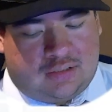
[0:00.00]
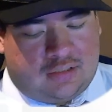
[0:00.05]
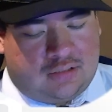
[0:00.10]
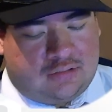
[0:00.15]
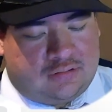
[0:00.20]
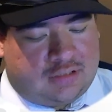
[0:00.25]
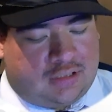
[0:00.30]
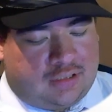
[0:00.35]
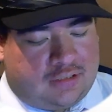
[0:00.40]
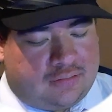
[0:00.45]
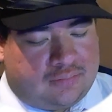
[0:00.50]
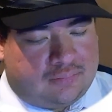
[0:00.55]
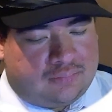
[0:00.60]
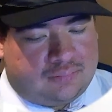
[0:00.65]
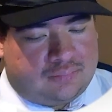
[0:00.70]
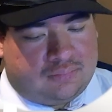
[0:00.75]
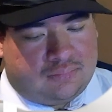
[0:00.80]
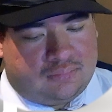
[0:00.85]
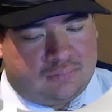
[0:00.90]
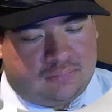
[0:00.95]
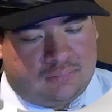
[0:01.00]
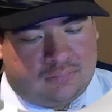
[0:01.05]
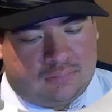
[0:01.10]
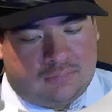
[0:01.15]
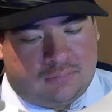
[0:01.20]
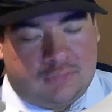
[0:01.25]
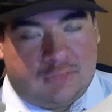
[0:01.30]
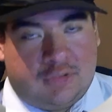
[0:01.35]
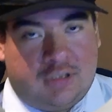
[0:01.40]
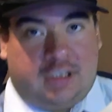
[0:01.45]
No diet.
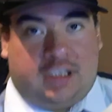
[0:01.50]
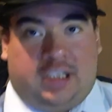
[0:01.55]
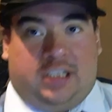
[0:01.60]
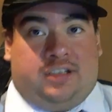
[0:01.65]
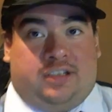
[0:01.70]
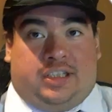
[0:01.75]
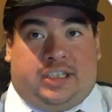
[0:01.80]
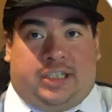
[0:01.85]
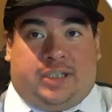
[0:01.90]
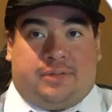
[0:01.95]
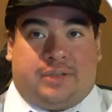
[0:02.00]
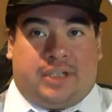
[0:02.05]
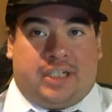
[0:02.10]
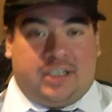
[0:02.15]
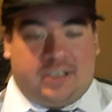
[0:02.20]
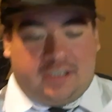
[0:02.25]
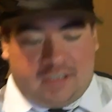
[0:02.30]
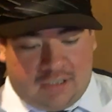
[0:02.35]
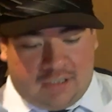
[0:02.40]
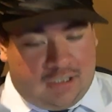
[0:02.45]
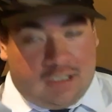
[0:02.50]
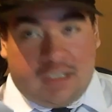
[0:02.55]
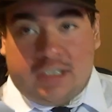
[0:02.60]
Clearly, right?